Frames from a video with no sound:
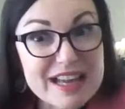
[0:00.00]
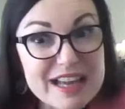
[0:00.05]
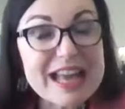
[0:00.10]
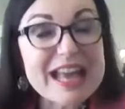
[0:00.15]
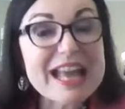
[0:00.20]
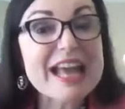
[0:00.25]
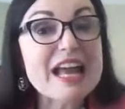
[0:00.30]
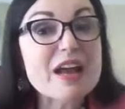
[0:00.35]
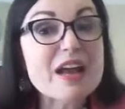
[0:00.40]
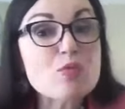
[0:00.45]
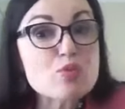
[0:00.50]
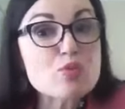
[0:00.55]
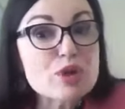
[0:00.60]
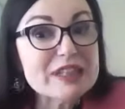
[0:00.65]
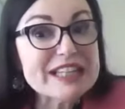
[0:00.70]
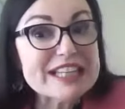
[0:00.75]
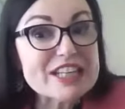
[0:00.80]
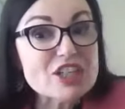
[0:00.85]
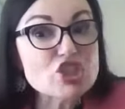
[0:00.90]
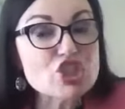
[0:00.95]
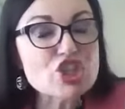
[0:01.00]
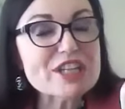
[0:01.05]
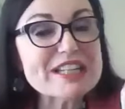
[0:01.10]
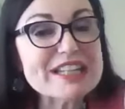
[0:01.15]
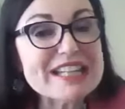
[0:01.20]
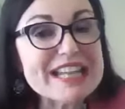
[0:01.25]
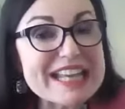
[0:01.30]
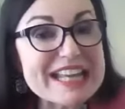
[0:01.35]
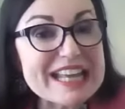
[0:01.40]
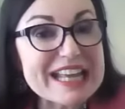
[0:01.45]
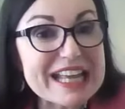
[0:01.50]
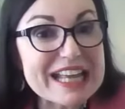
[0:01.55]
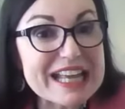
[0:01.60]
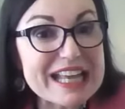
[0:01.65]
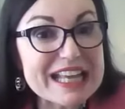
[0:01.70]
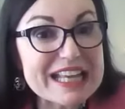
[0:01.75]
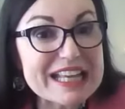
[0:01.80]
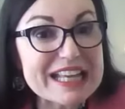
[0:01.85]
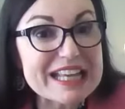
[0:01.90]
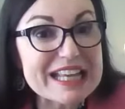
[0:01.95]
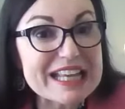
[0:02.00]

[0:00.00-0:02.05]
I never was a religious person.